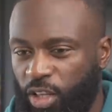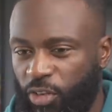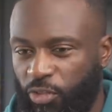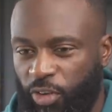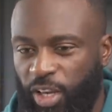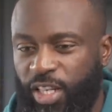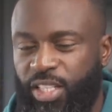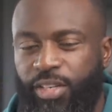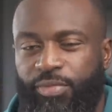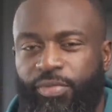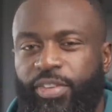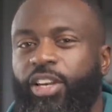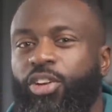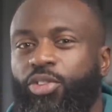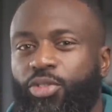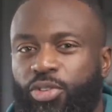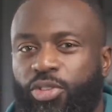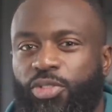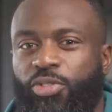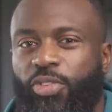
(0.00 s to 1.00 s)
effectively
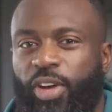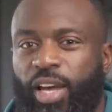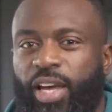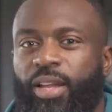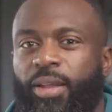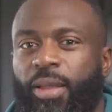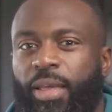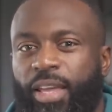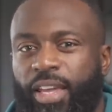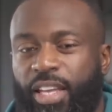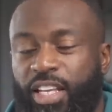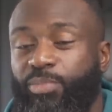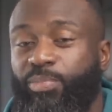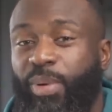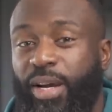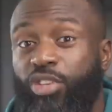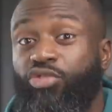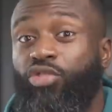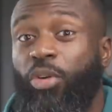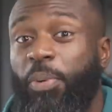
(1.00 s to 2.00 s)
lose fat is
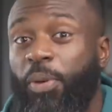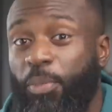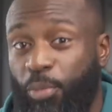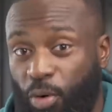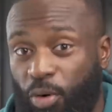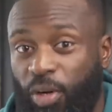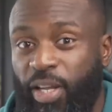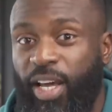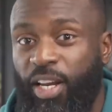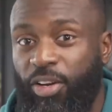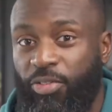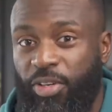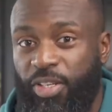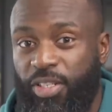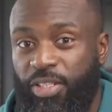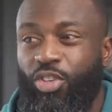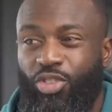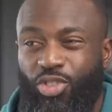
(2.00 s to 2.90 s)
by dropping more calories.